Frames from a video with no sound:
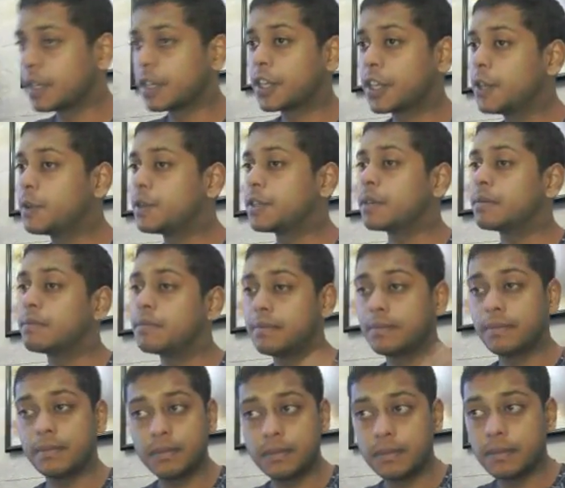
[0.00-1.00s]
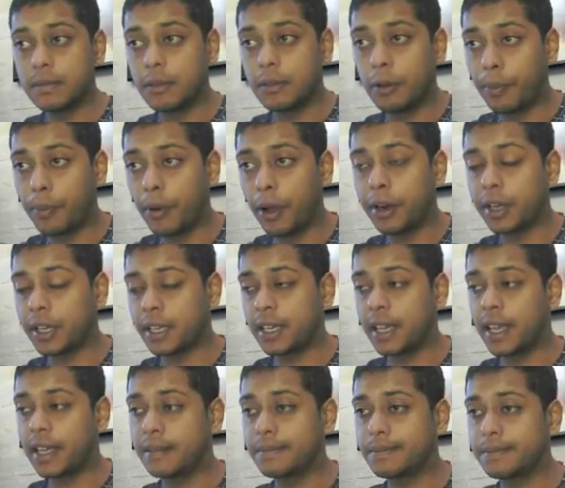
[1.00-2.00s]
Qtum, no product
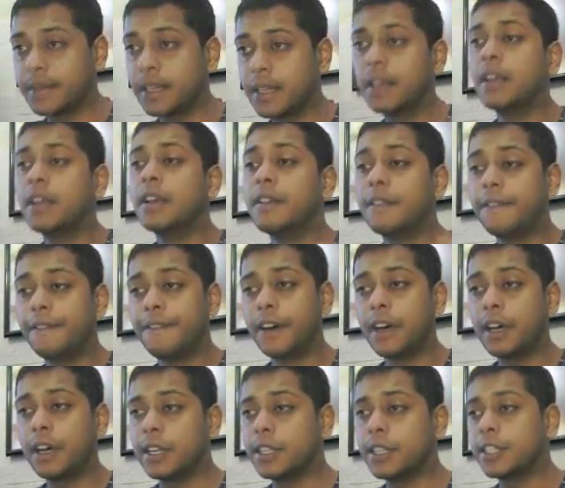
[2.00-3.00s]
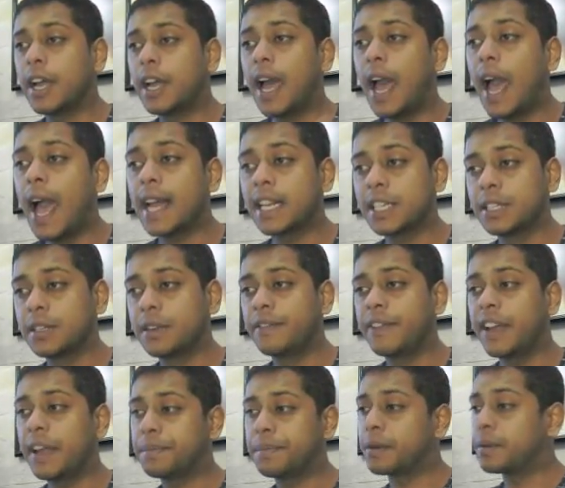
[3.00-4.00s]
yet. Verge, actual
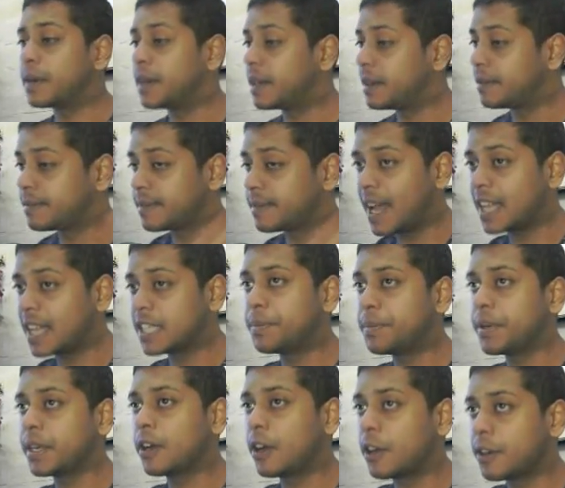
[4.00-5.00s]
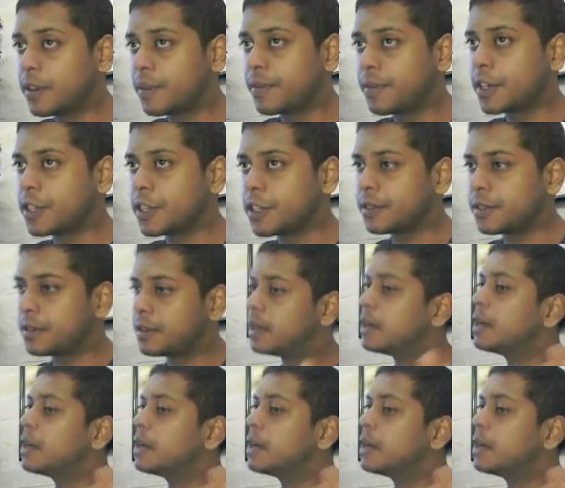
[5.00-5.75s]
vaporware. That's a bit controversial.